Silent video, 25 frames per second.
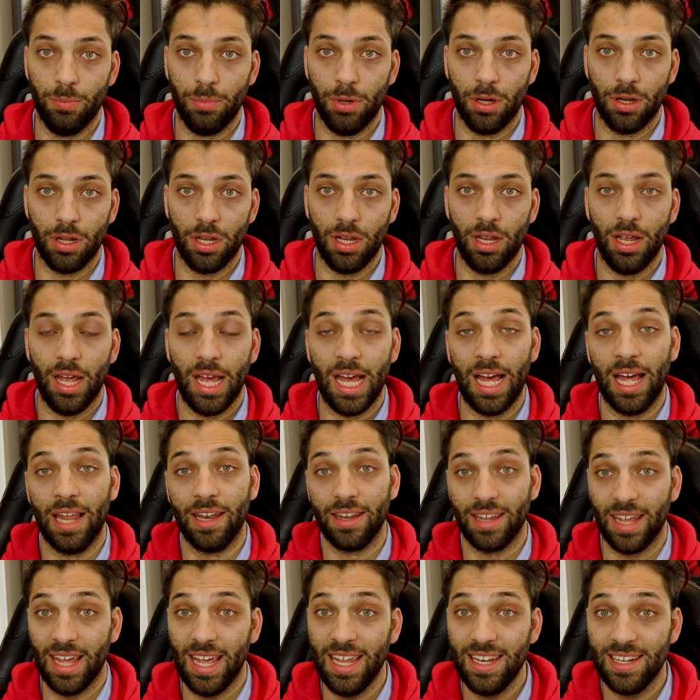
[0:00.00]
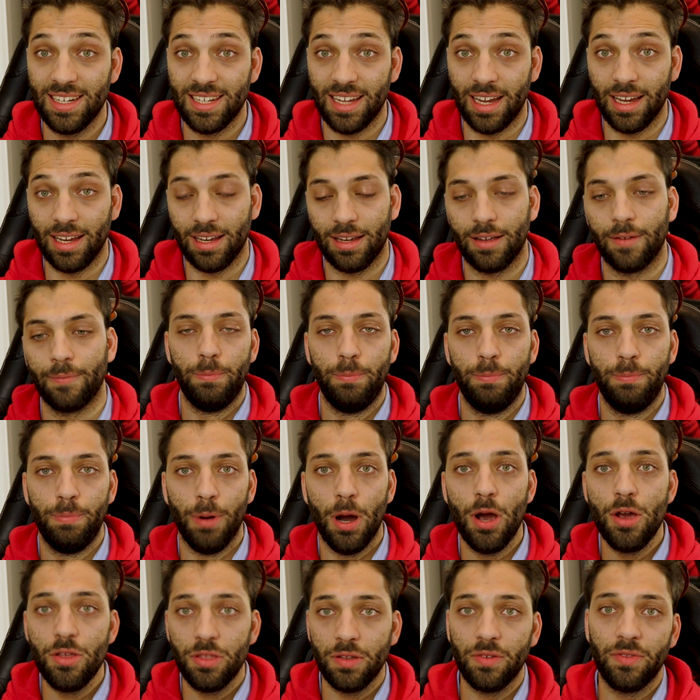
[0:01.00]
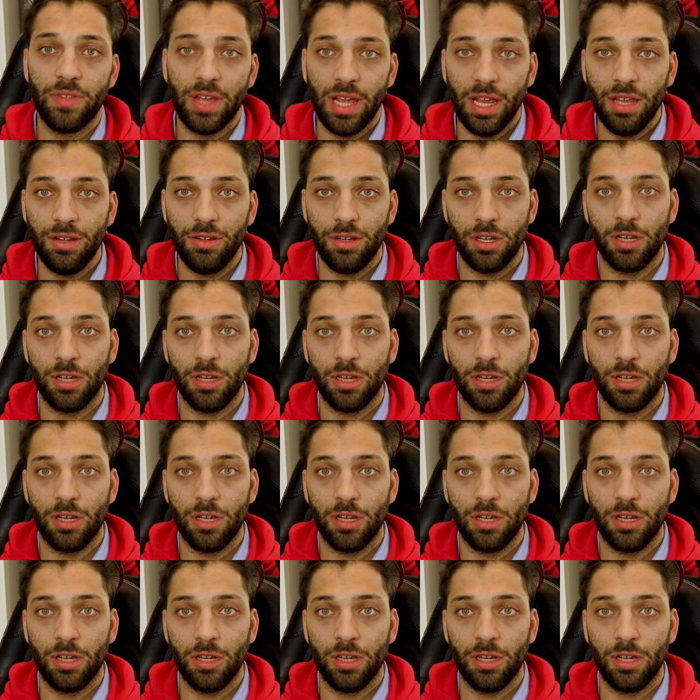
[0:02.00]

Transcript: body and intake. Both of these